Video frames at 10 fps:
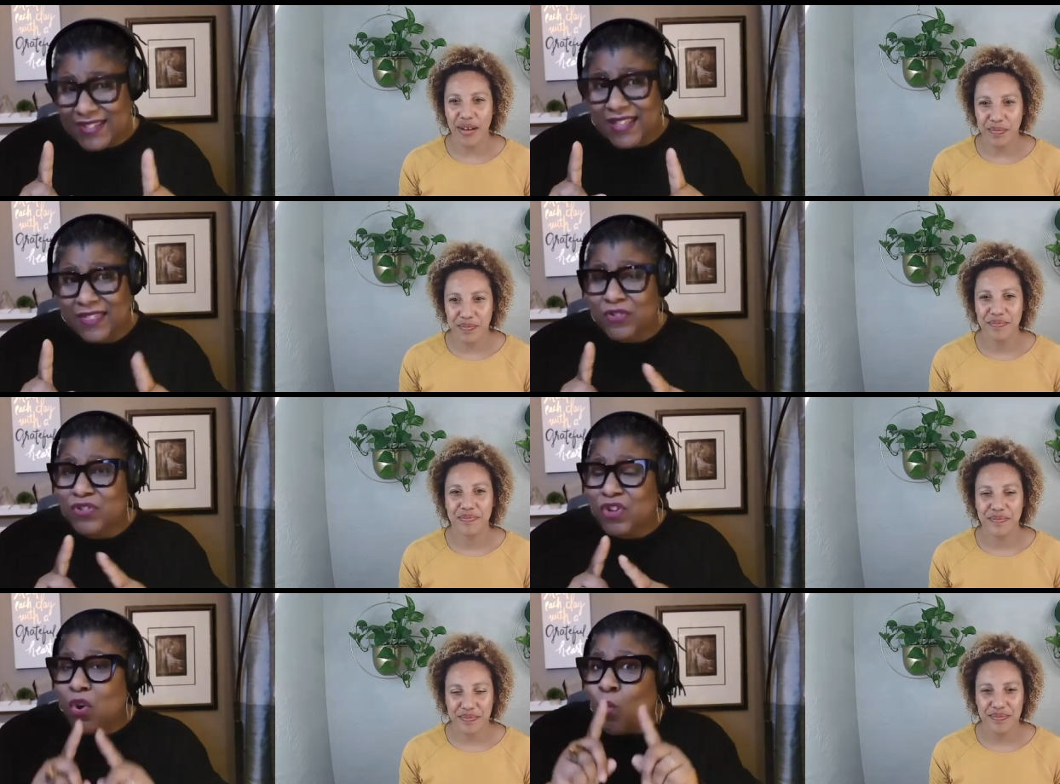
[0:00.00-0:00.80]
Speaker 1: that there's
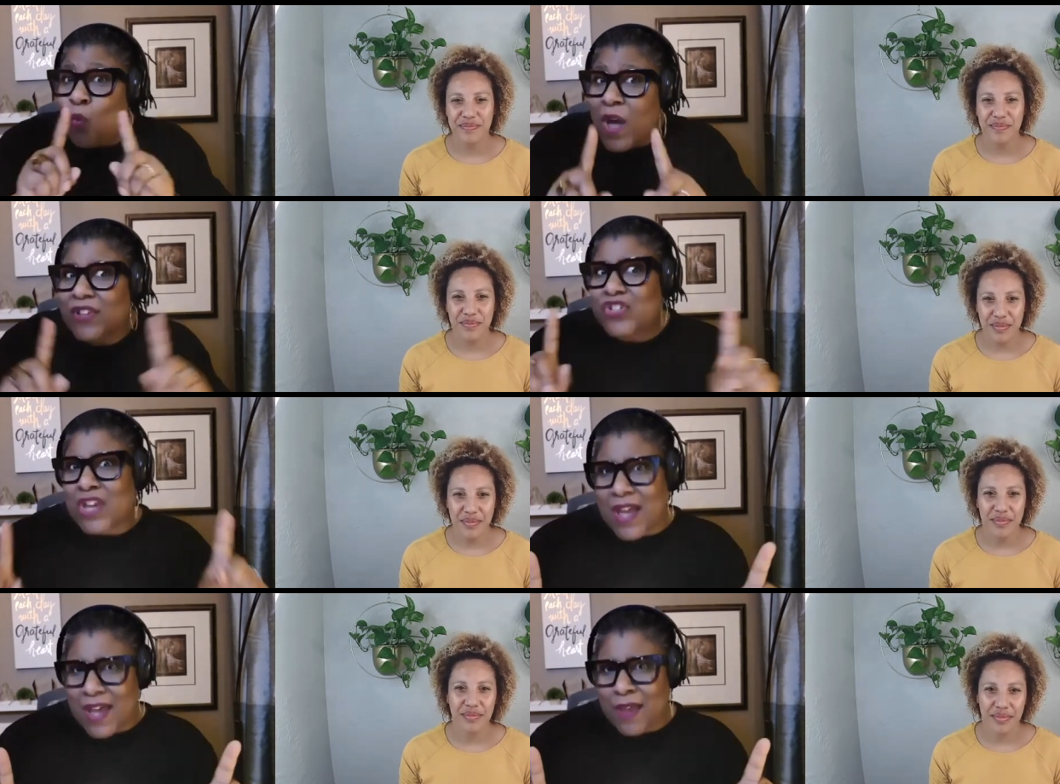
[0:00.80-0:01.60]
no one
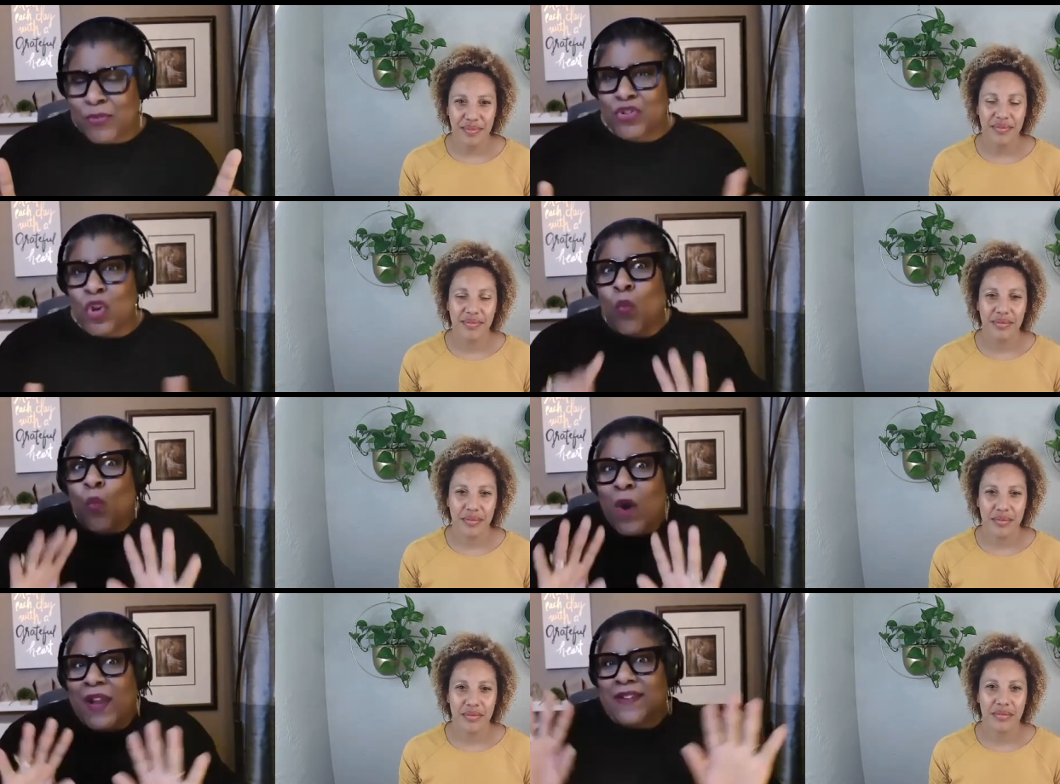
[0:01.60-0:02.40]
job there's no
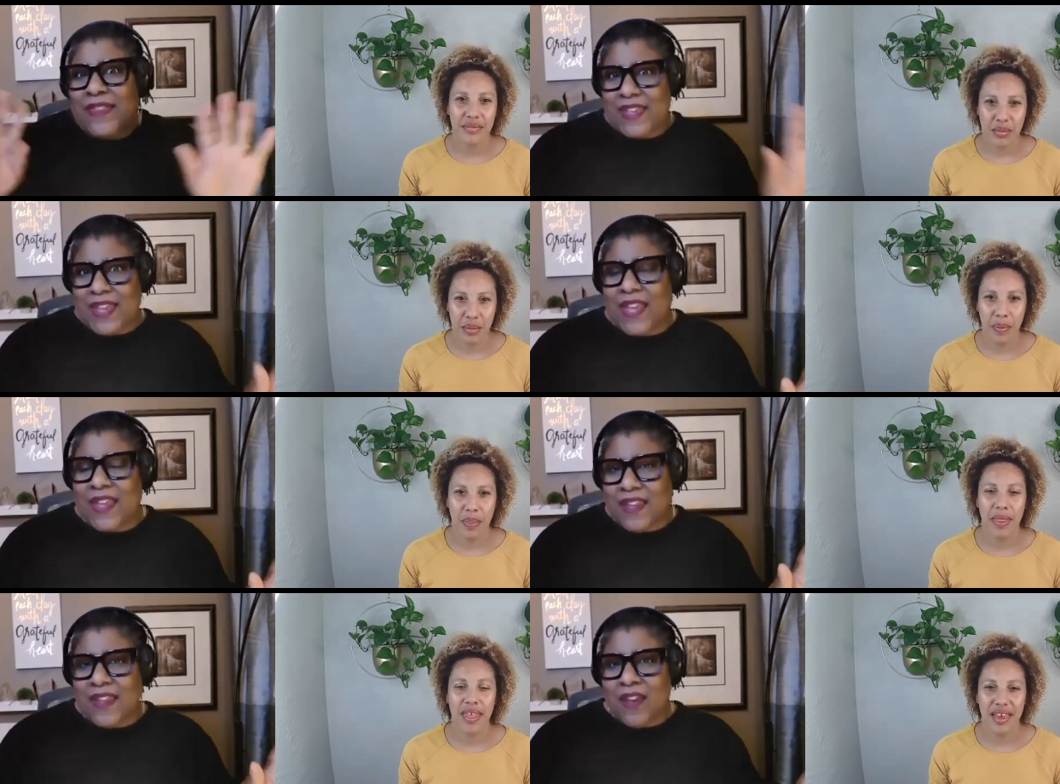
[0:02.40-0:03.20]
one
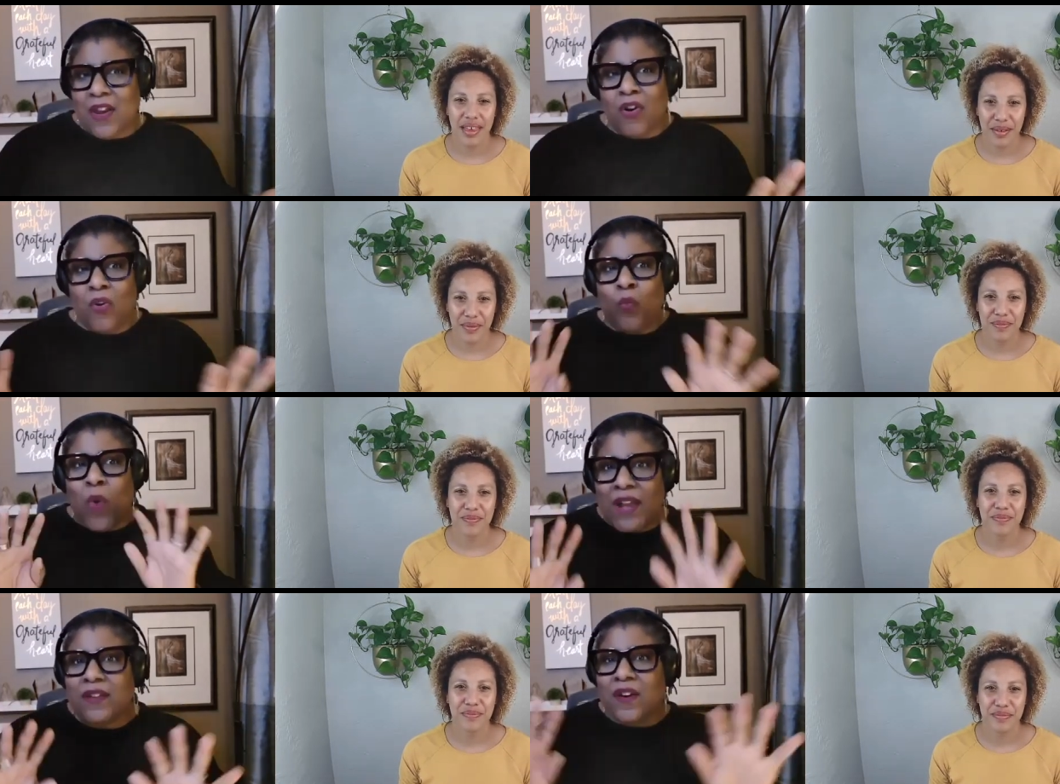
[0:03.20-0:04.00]
thing or
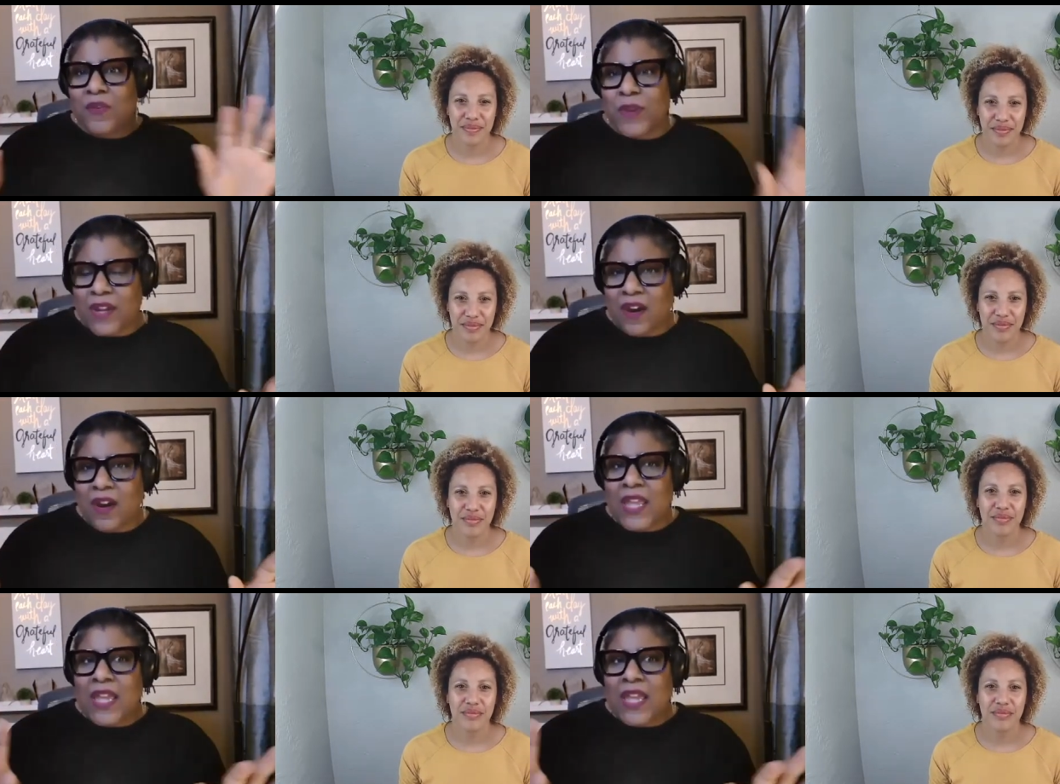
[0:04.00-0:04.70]
one career